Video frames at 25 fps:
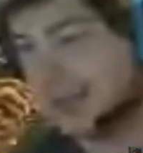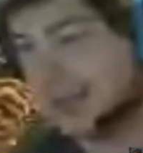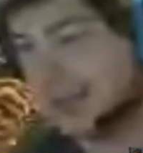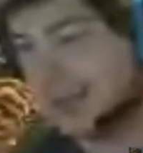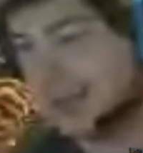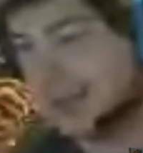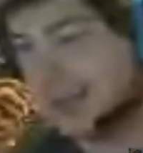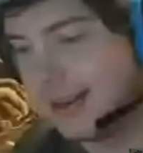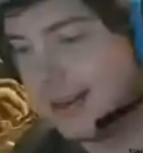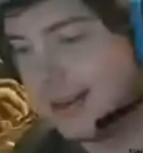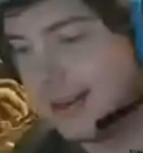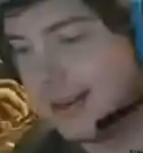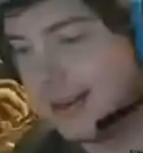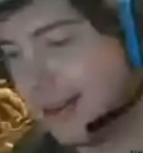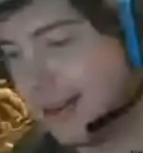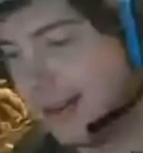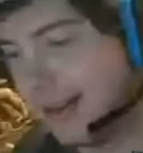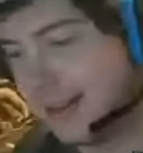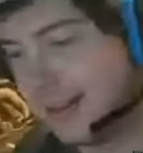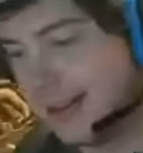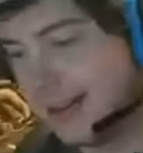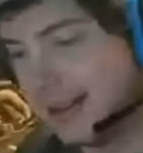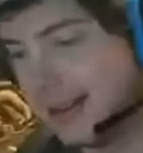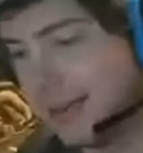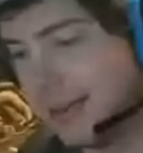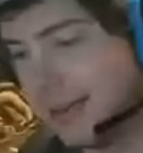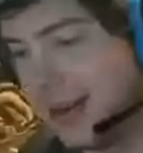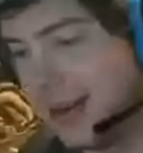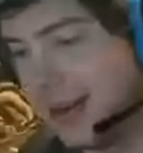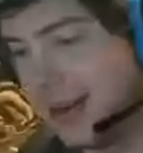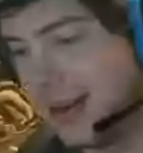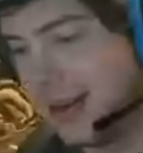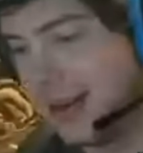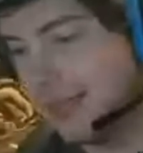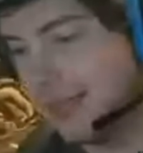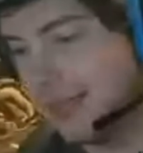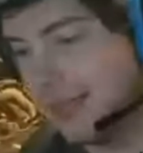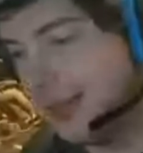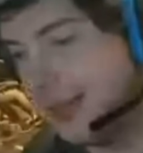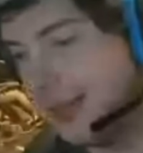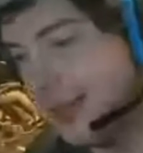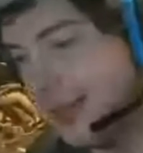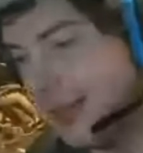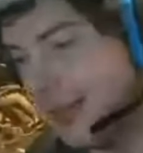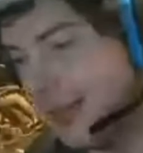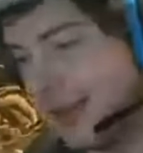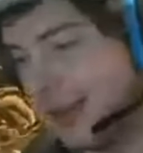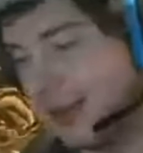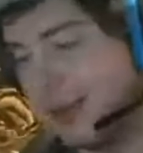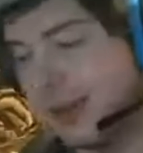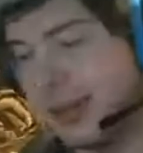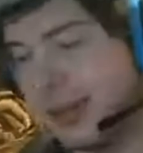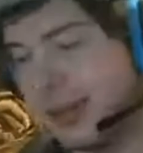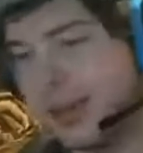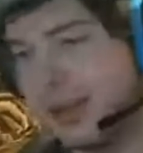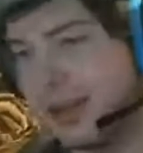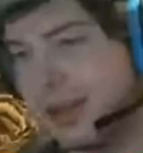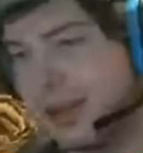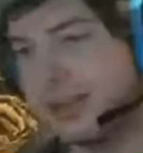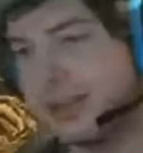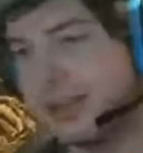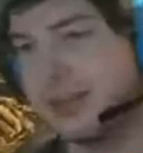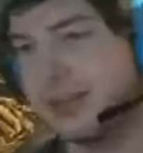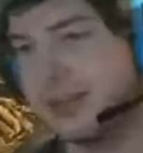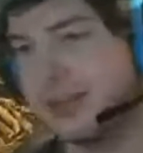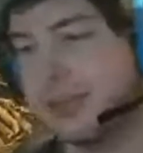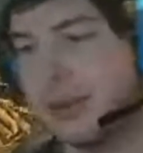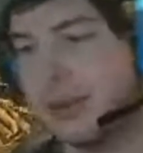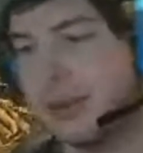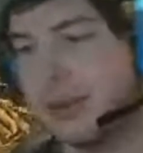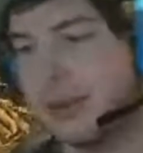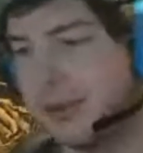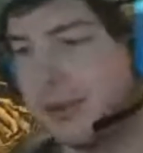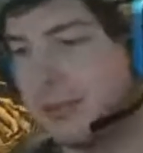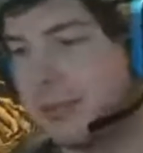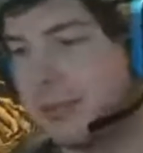I think that might happen. You guys don't have to make pole picks.